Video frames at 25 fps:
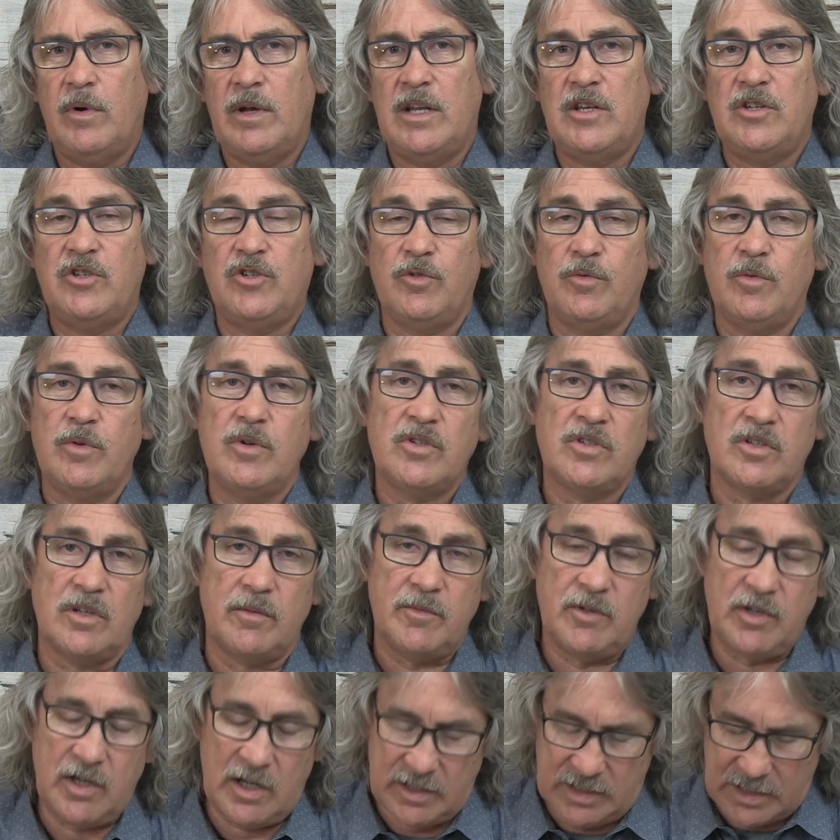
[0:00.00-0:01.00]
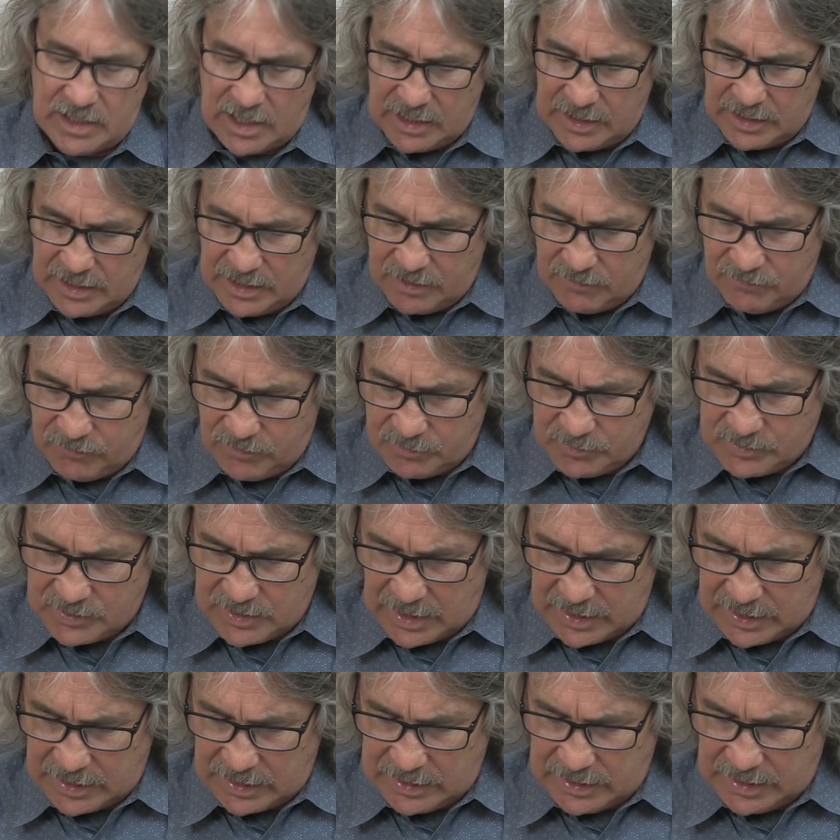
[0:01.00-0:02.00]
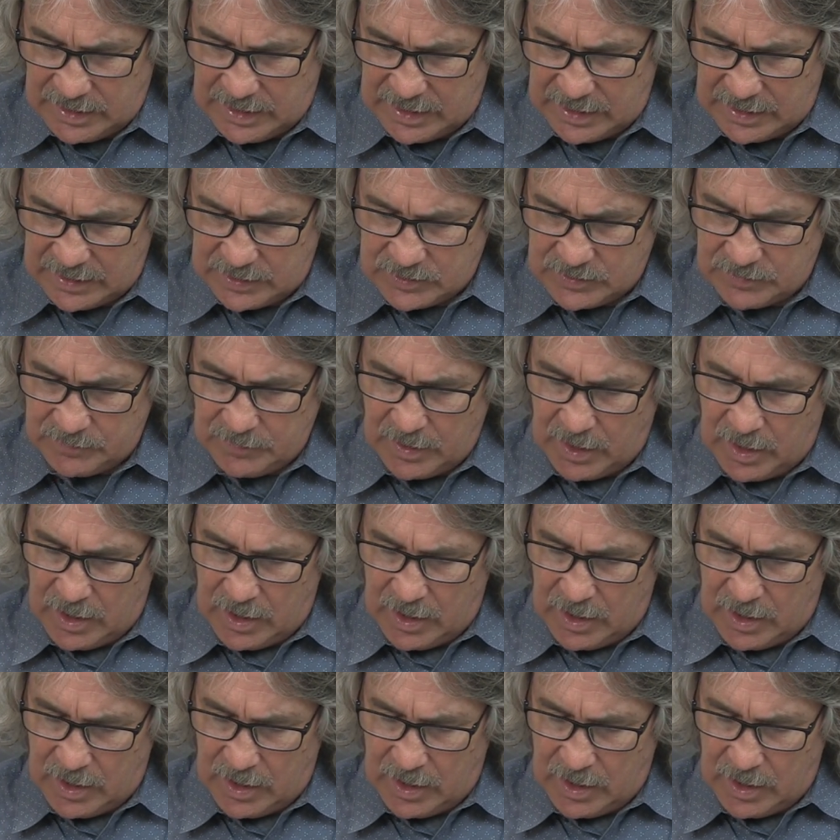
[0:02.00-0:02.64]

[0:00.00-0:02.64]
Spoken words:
is Jerusalem. You get that again from 2 Kings.